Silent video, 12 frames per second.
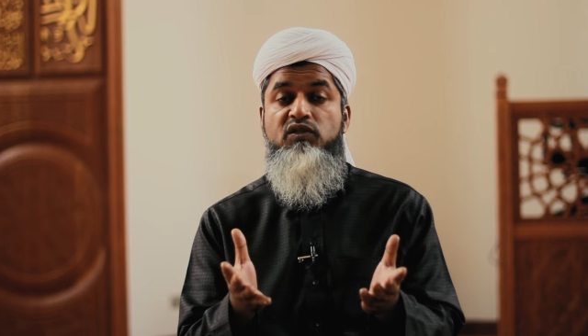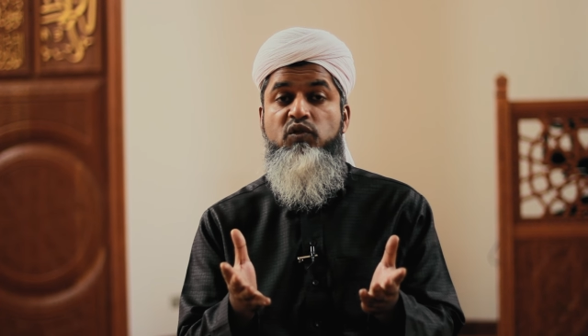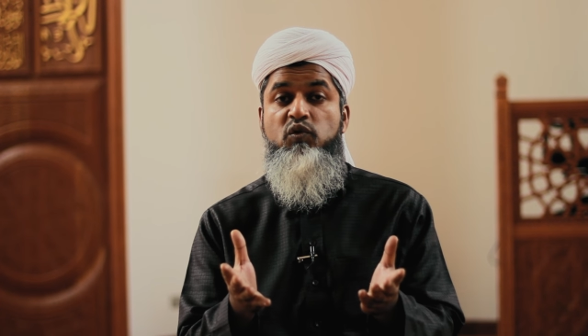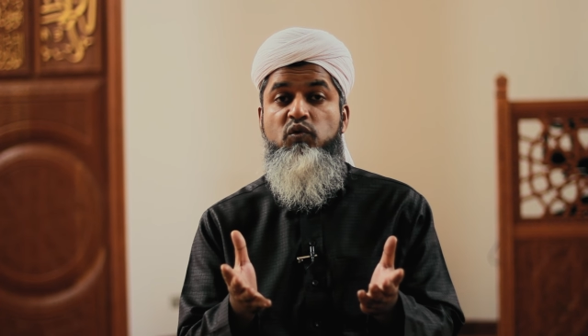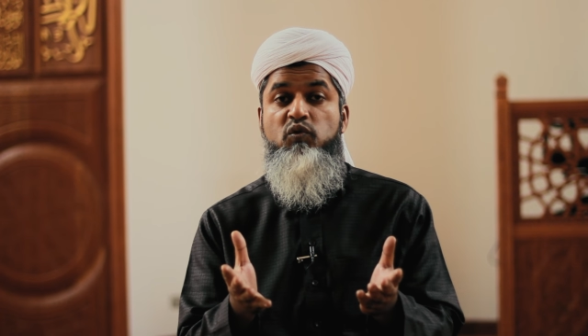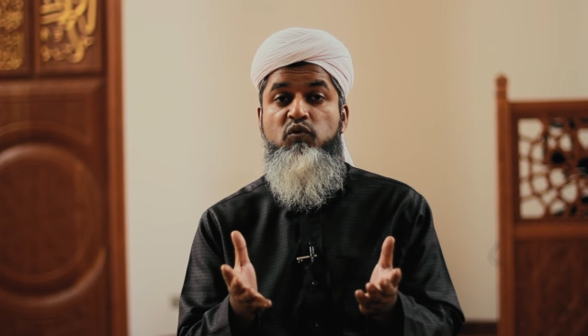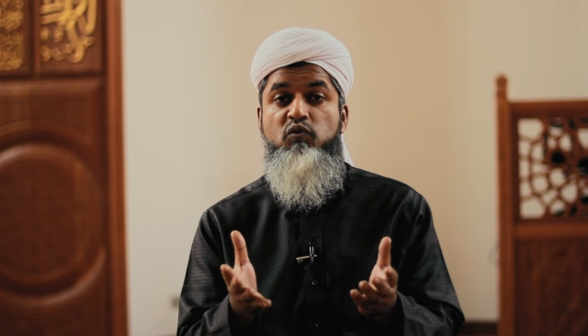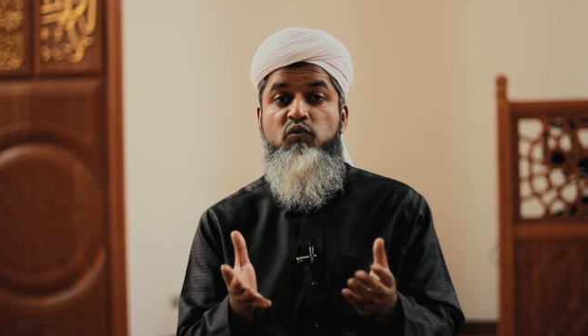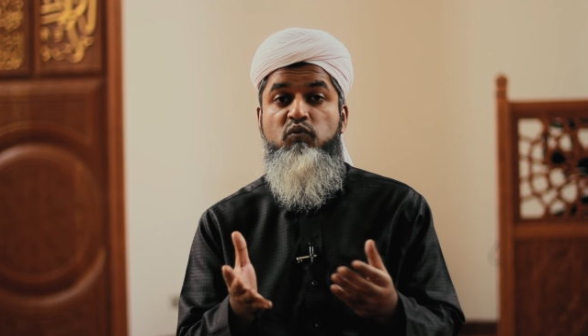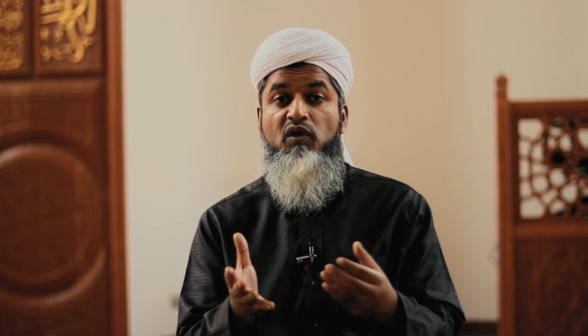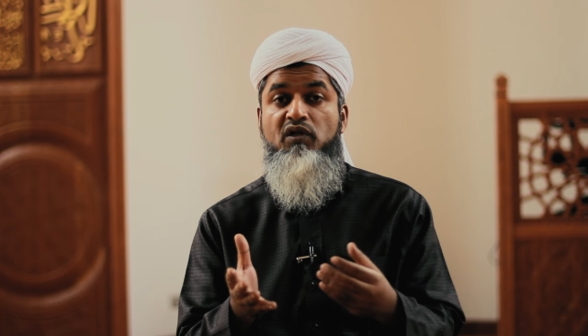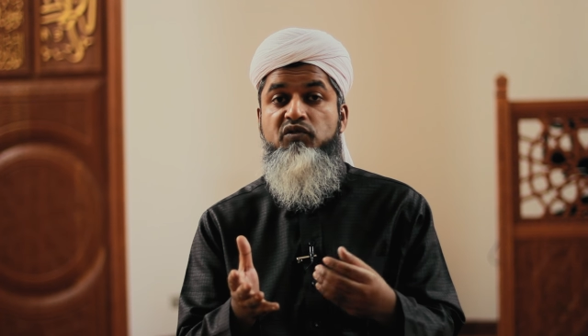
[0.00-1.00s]
you
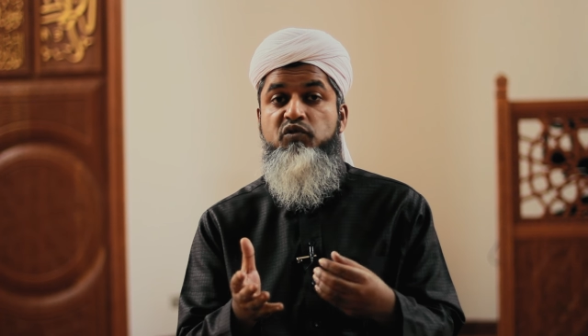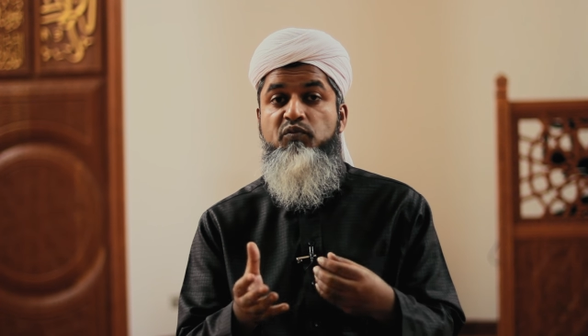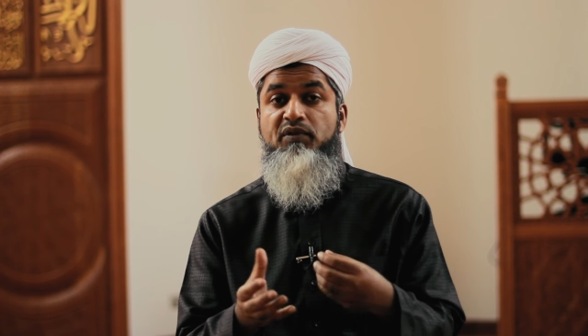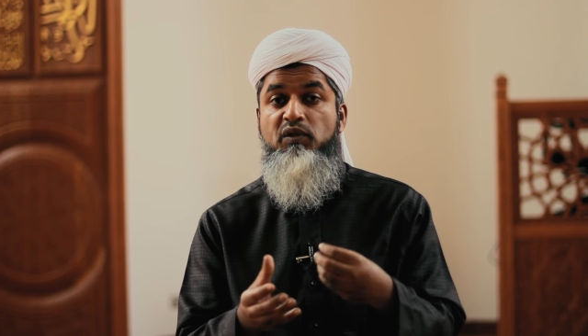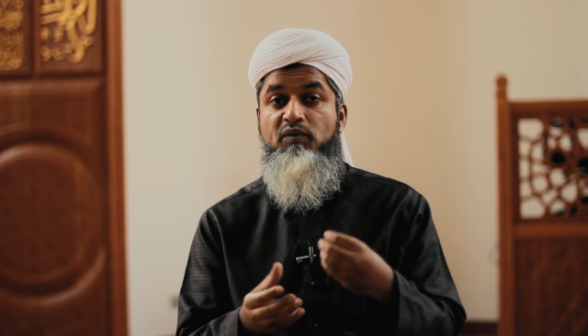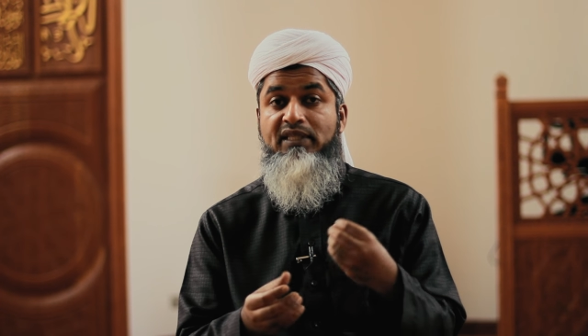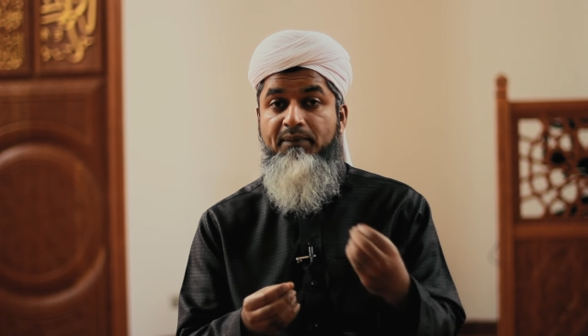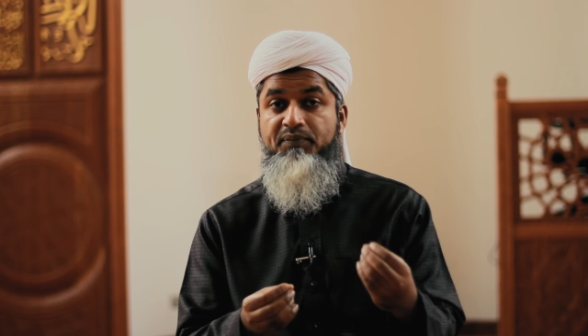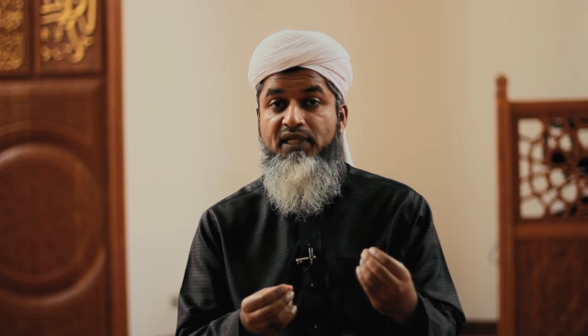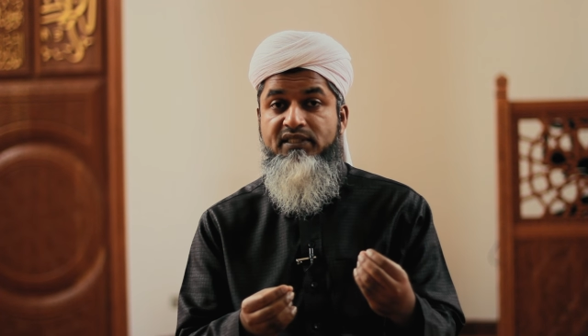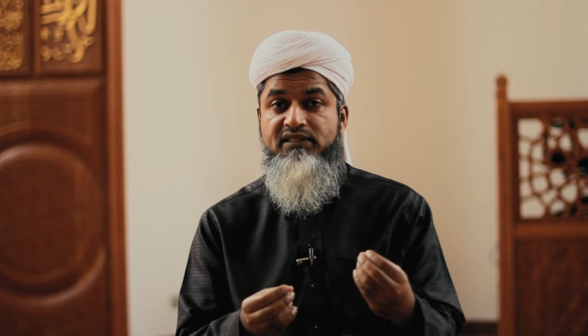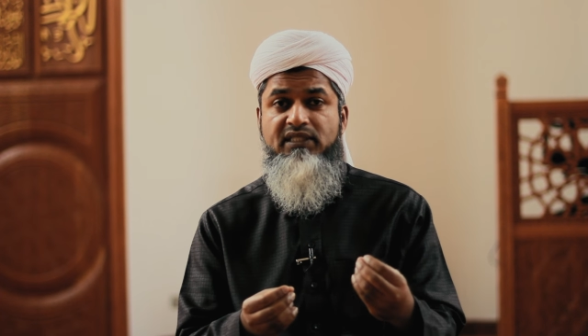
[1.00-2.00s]
want to be with that
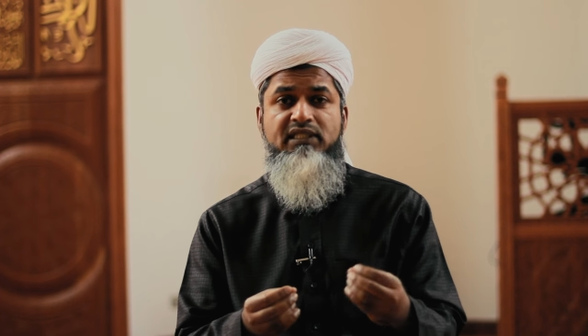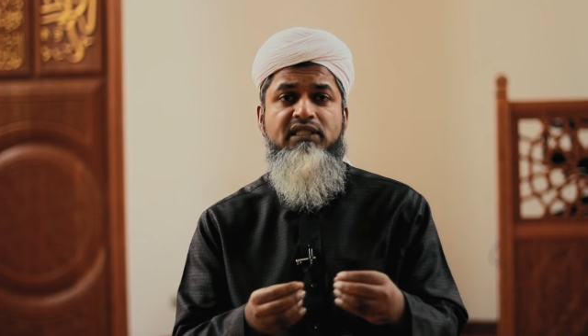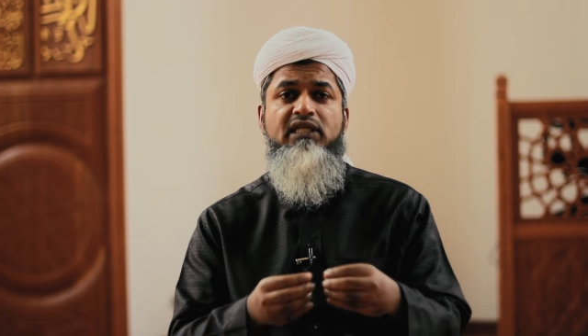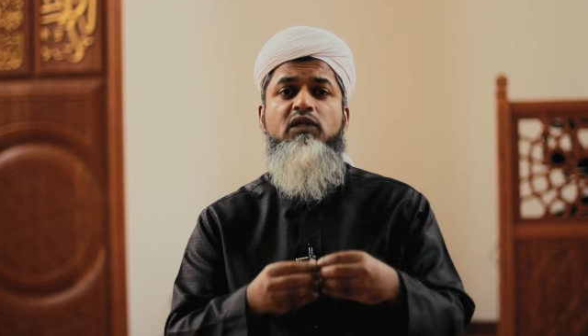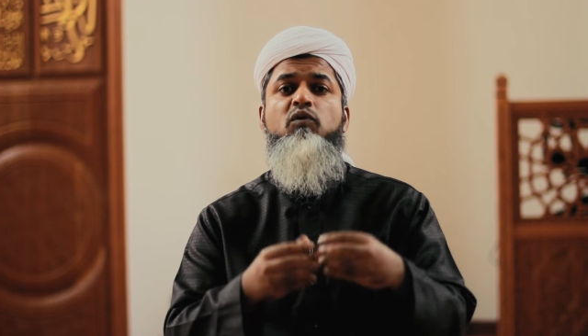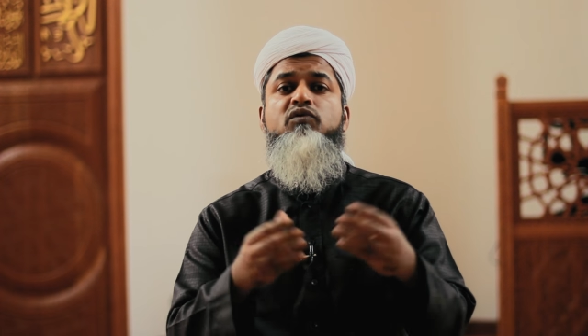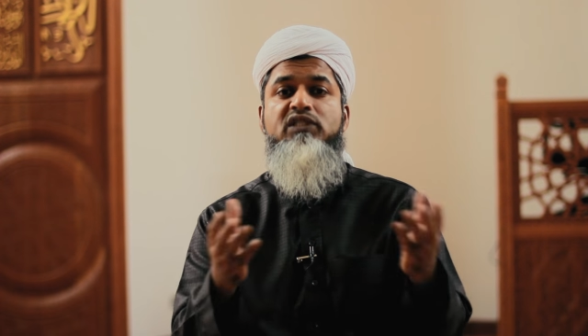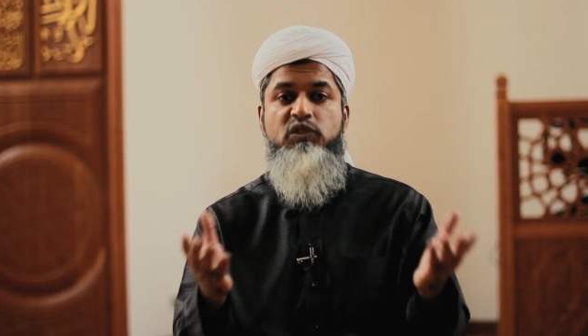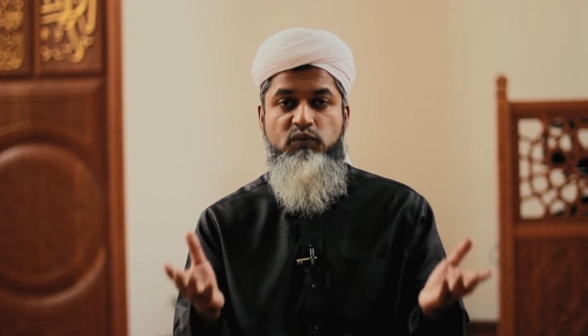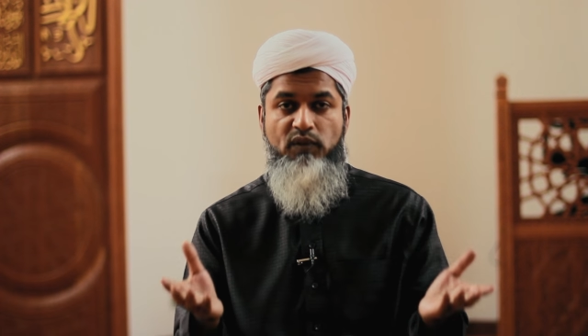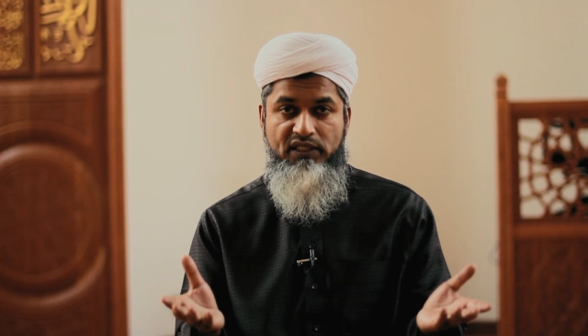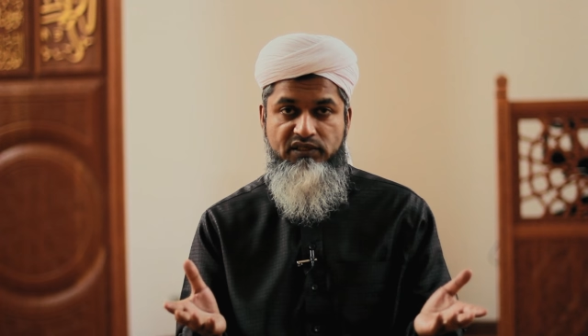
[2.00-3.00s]
person in all
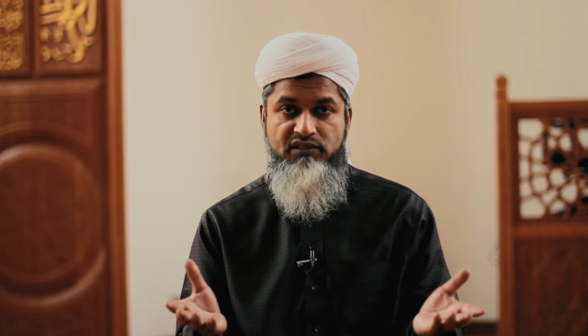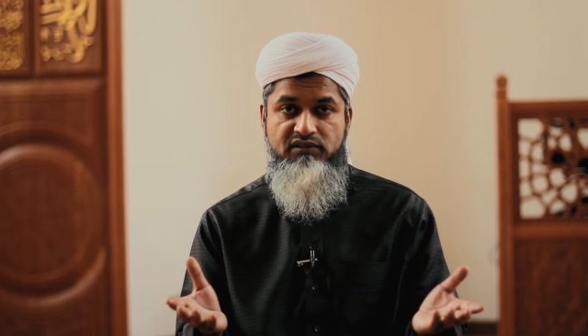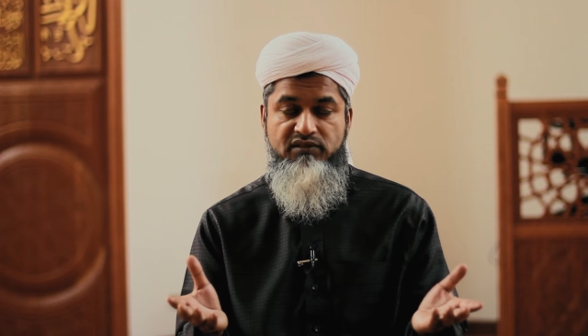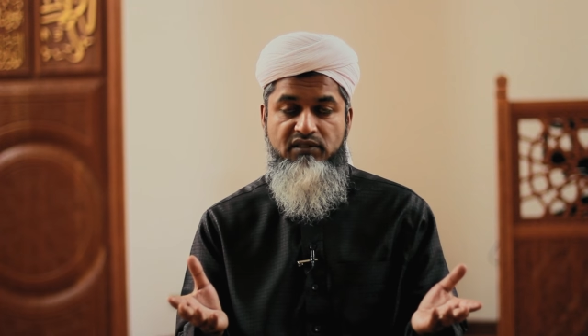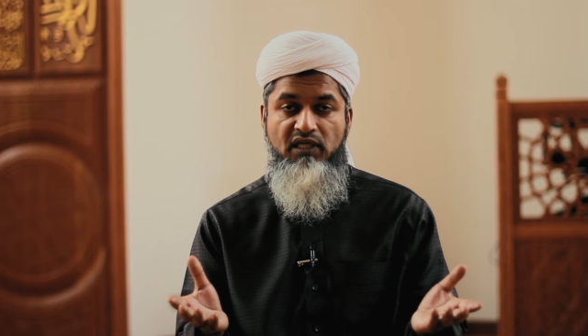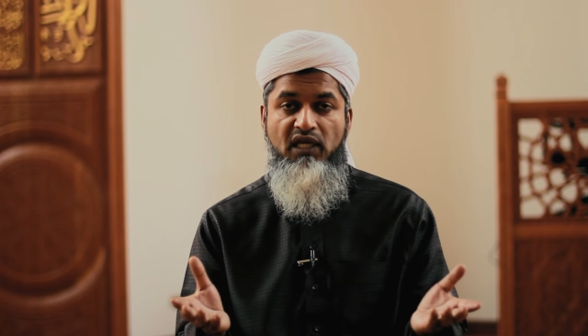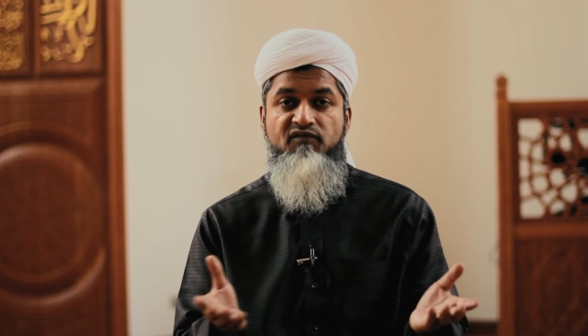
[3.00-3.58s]
situations,